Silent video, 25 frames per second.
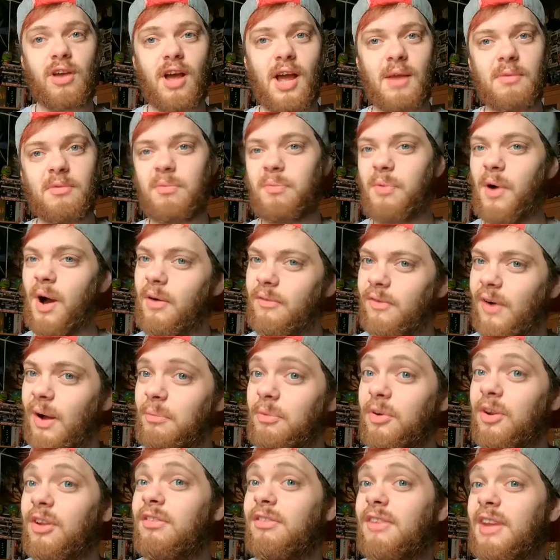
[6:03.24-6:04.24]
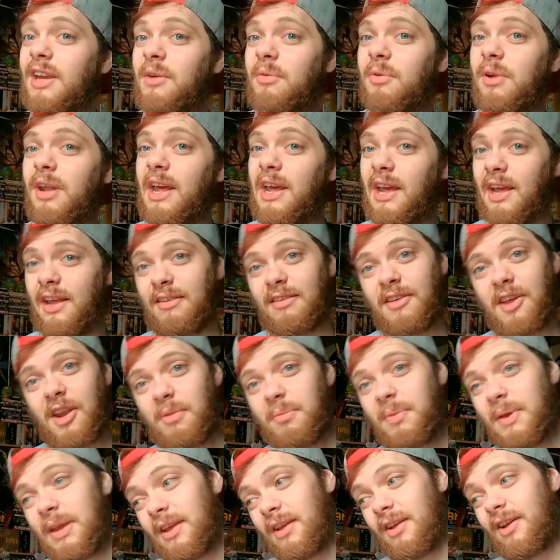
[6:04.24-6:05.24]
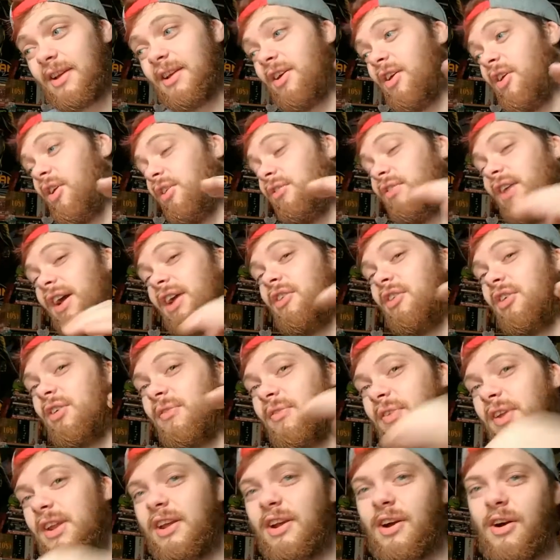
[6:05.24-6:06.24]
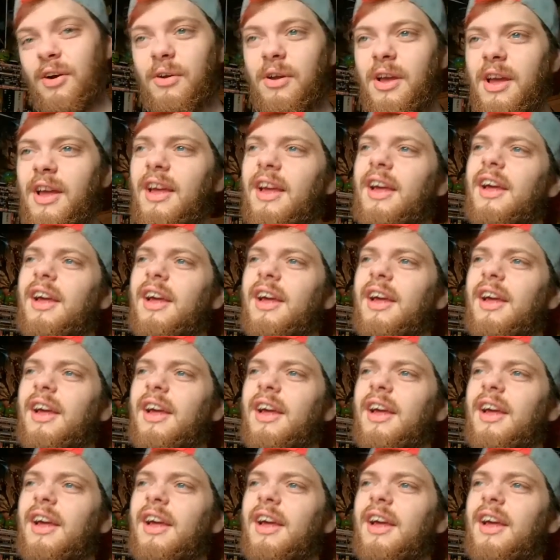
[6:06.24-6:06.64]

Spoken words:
times, but I'm going to stick with it. It's going to be on record on video.